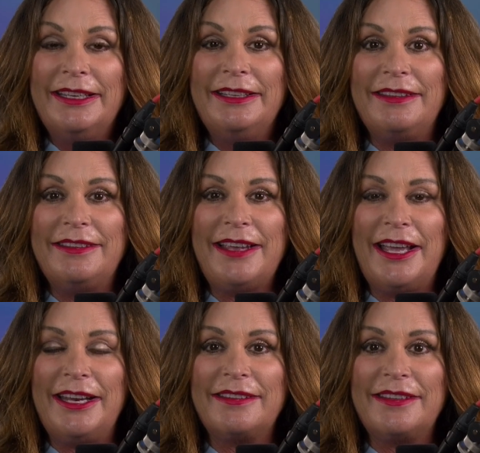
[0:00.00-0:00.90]
These
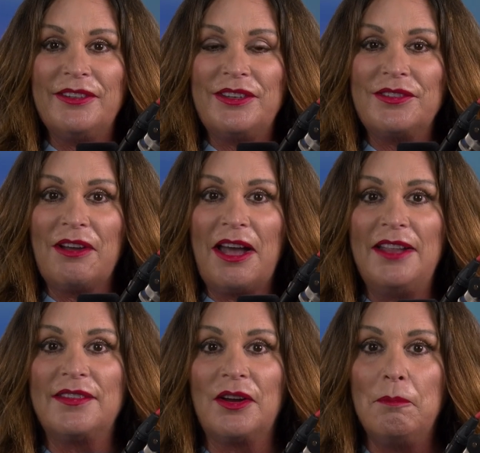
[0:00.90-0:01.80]
Tannic series
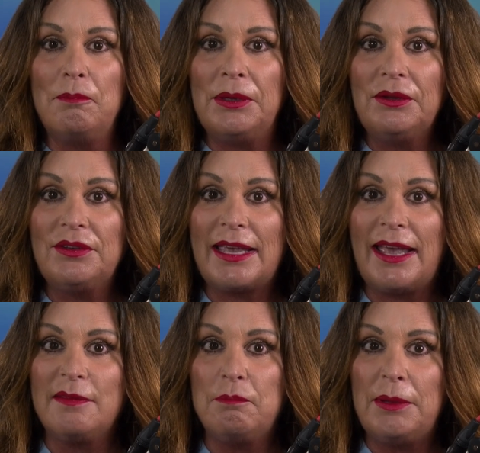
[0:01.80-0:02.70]
rods are built to
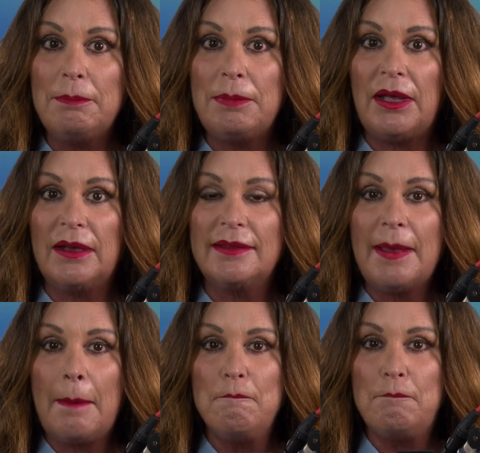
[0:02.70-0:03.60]
cast big bugs,
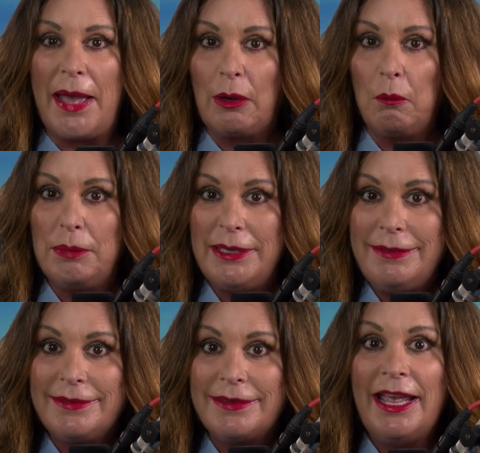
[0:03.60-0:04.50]
battle
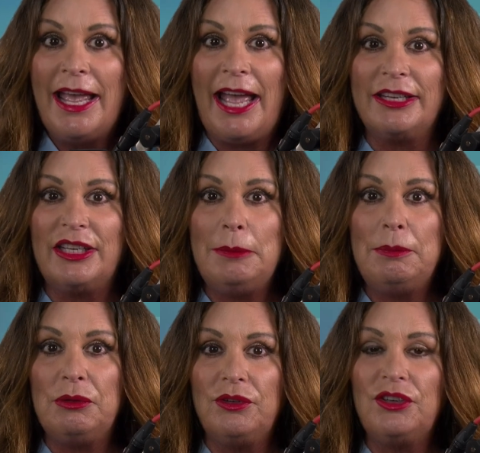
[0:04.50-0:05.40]
beasts, and keep
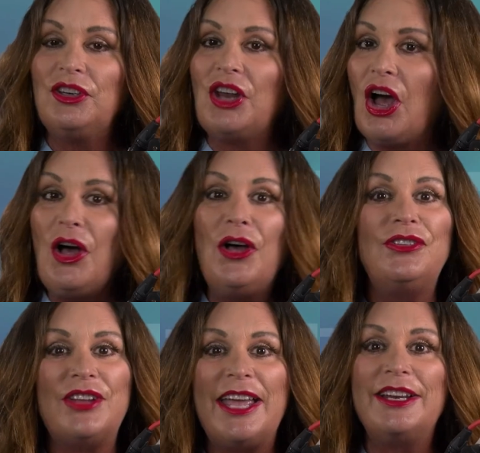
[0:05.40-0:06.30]
you fishing all
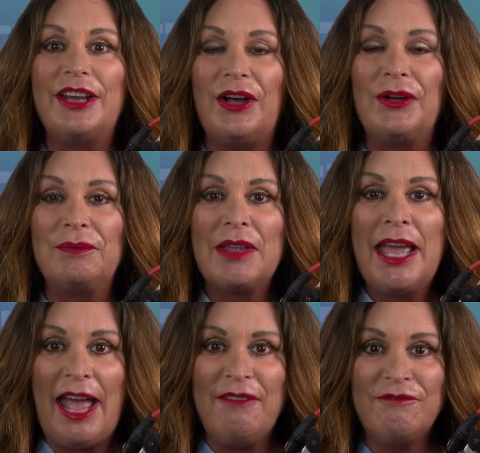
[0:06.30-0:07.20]
day long.
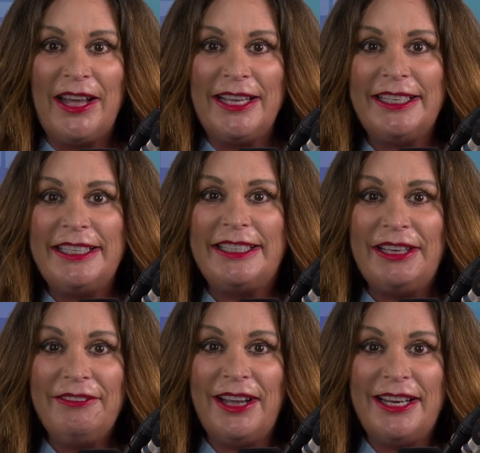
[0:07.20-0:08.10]
And finally,
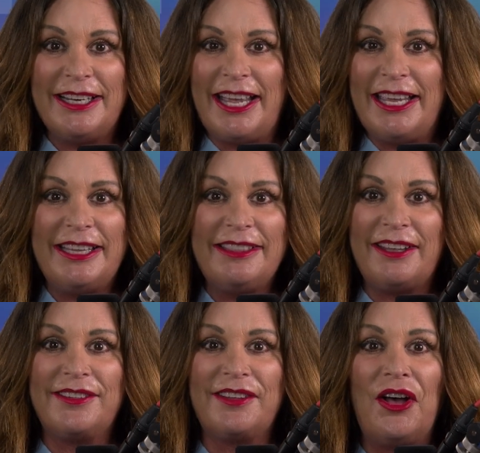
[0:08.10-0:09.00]
get ready to hit the
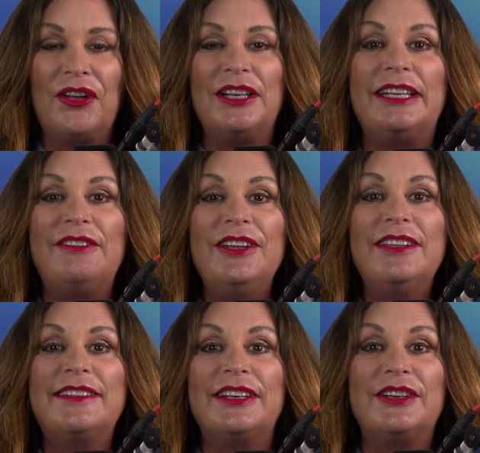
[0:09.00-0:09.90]
salt.
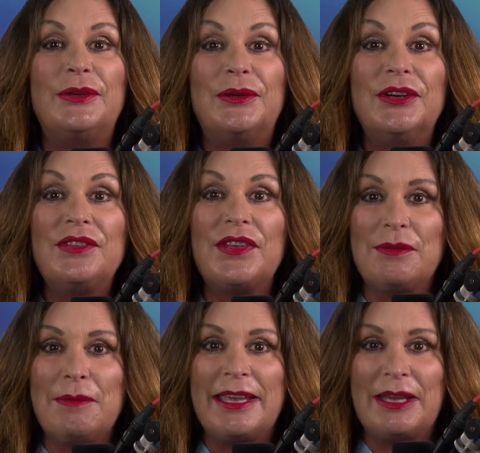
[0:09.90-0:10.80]
Livingston Lures is
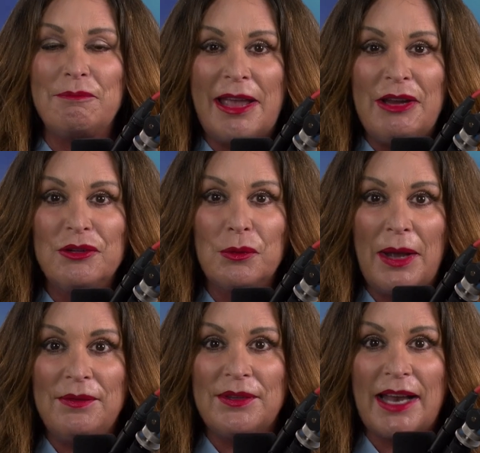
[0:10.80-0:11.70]
making major
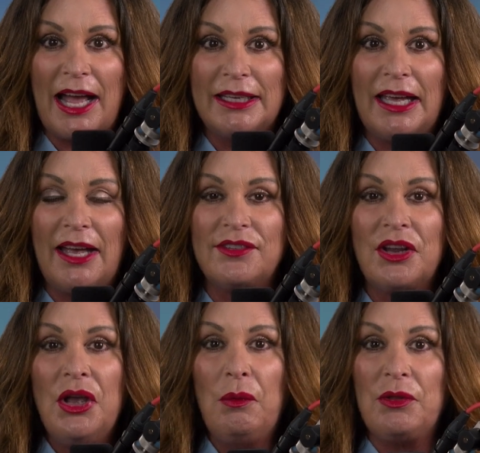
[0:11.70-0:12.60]
waves at
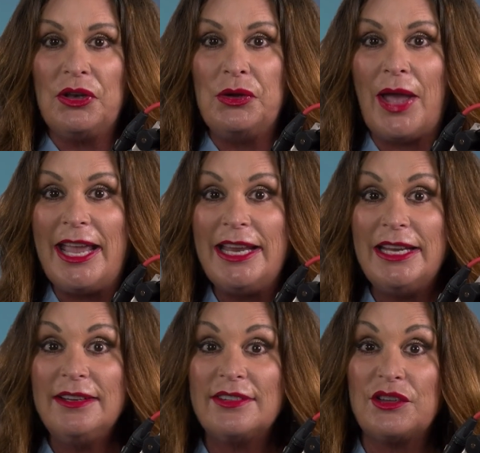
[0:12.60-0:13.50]
ICAST with a new
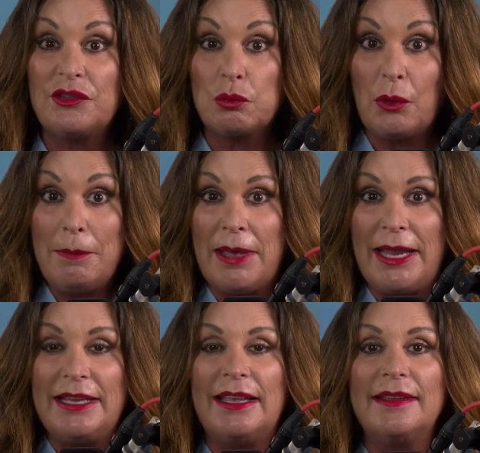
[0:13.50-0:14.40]
8-inch swim
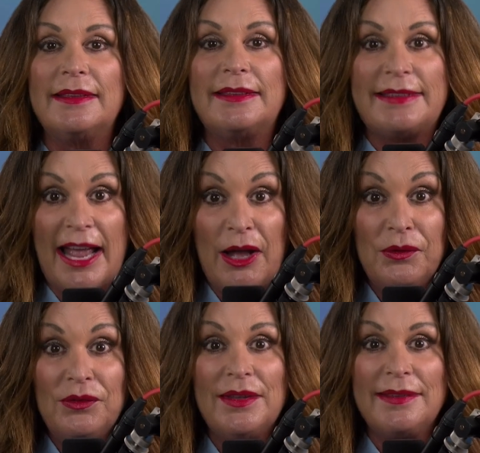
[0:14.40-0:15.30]
bait that
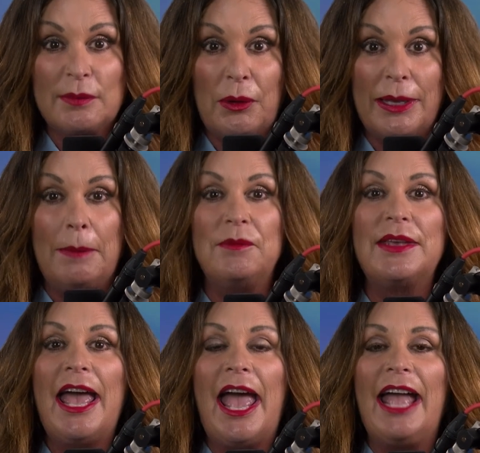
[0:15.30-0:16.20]
sounds, swims,
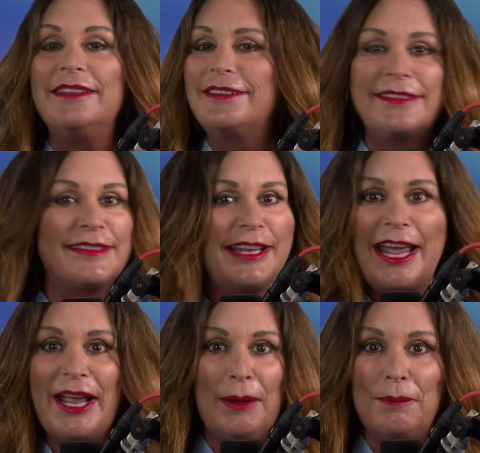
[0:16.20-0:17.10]
and
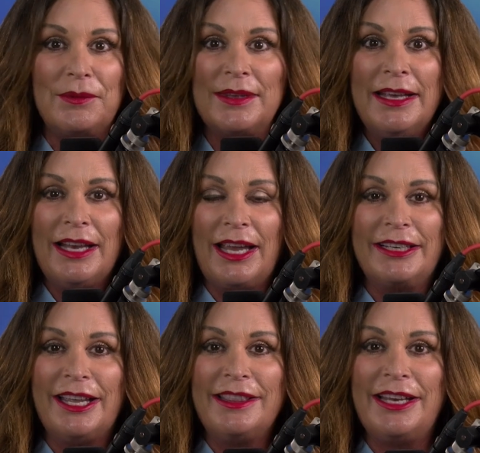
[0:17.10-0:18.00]
slams like
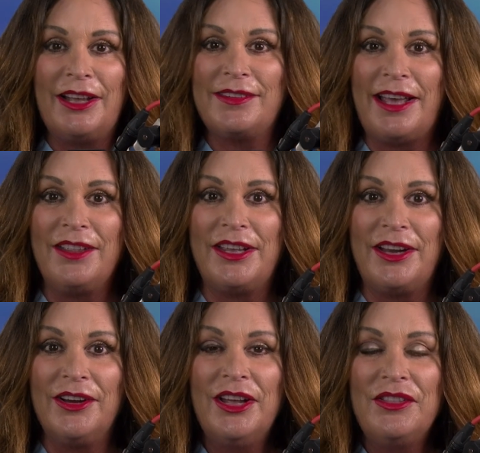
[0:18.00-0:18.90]
nothing else out
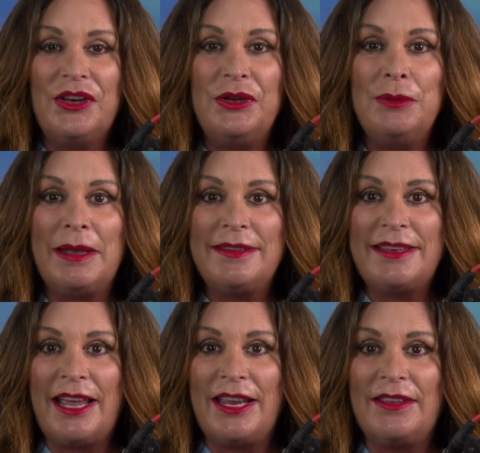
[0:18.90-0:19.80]
there. The new
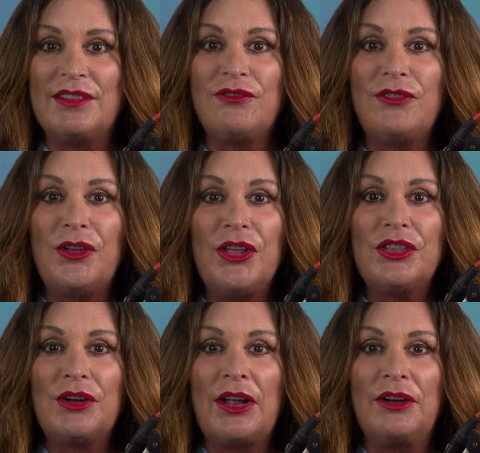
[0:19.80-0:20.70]
Mustang is full
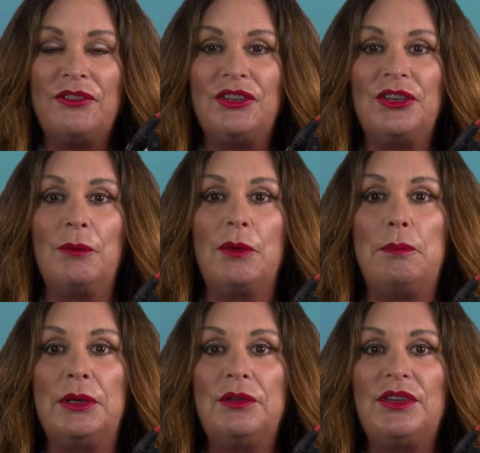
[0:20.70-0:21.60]
throttle fishing with
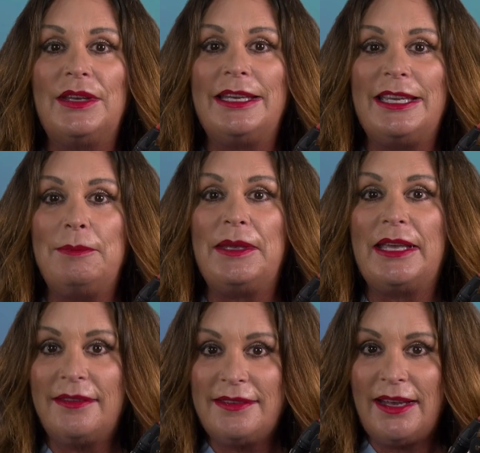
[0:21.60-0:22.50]
built-in
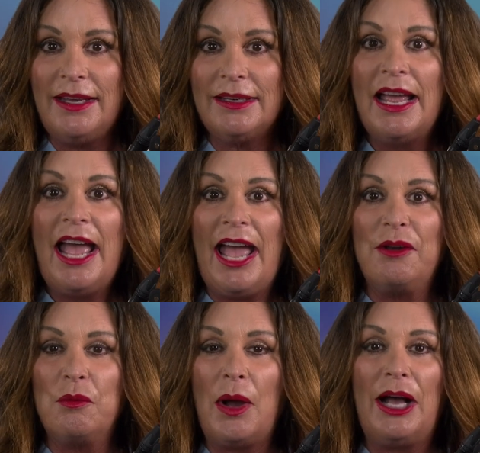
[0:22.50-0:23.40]
EBS tech
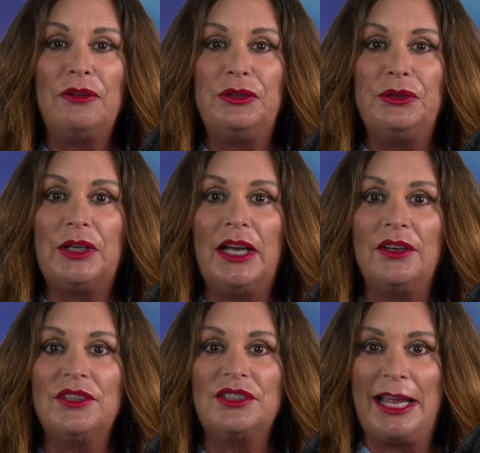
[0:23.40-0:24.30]
and wild new
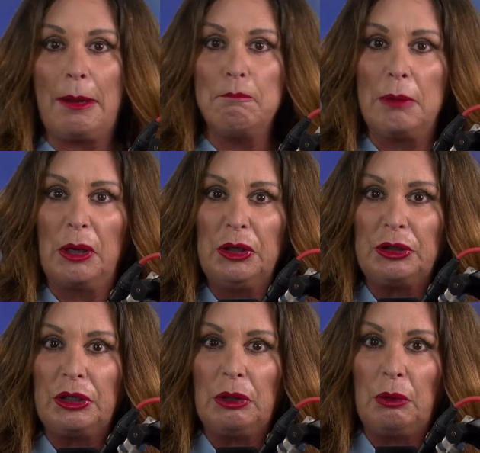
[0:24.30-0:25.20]
colors like burnt
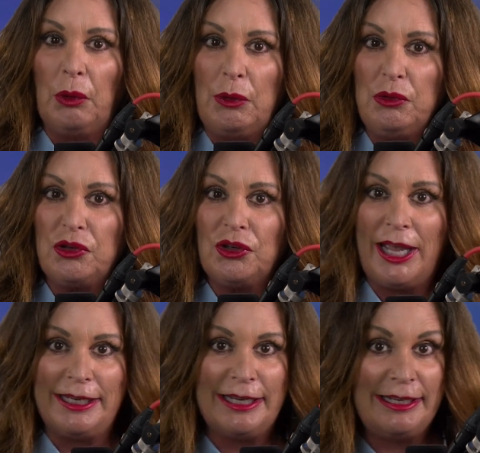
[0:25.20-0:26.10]
roach
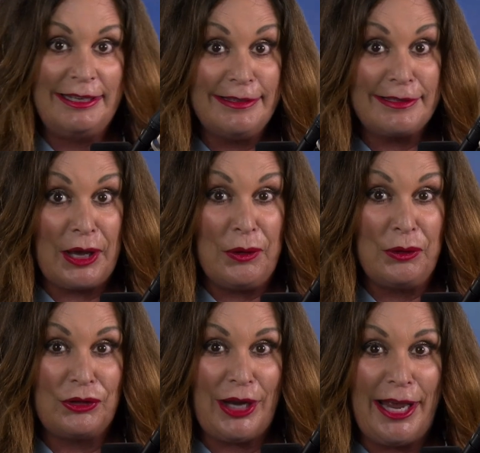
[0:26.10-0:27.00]
and disco
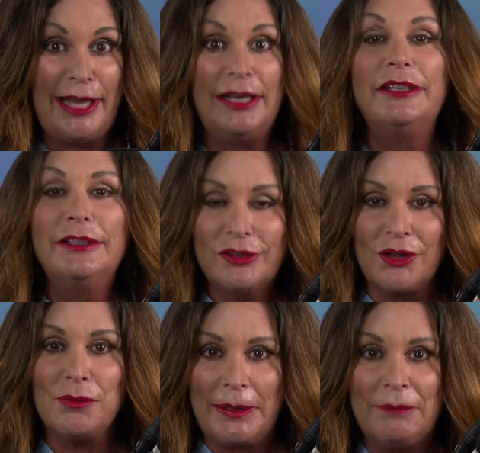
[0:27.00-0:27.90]
shad.
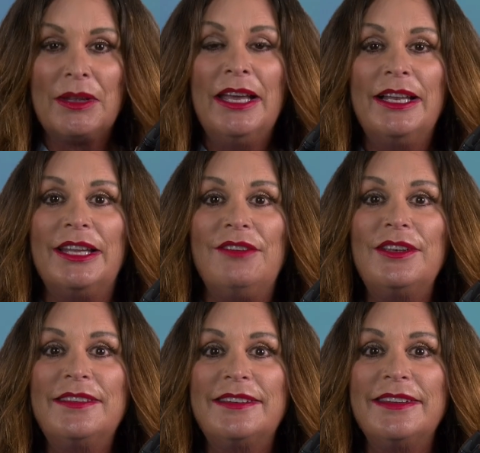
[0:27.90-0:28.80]
Trust me,
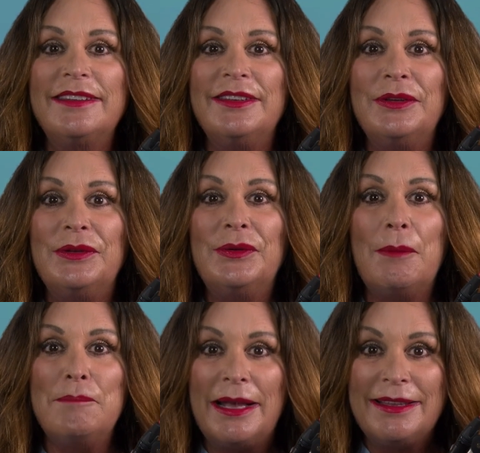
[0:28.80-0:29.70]
Livingston's new
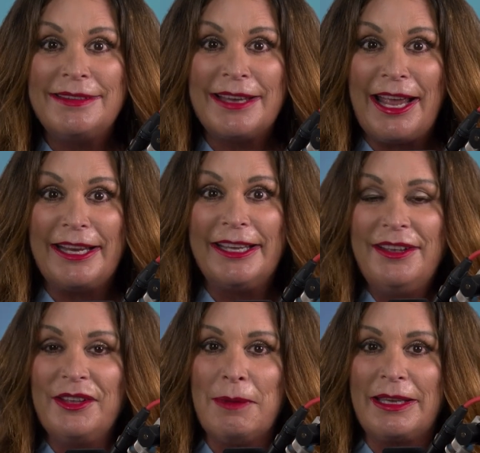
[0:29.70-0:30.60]
Mustang
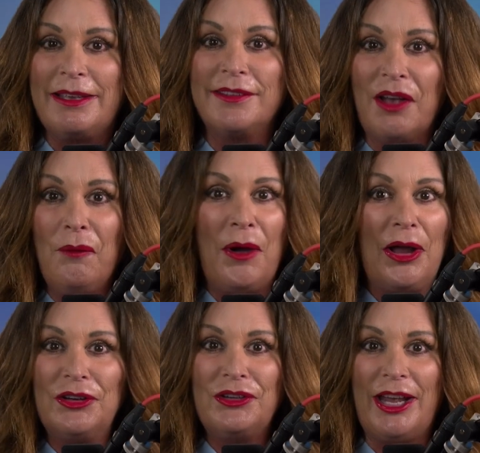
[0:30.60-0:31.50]
is making
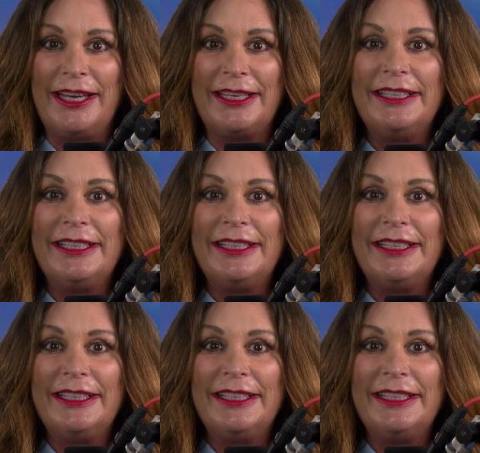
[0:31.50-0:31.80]
saltwater shake,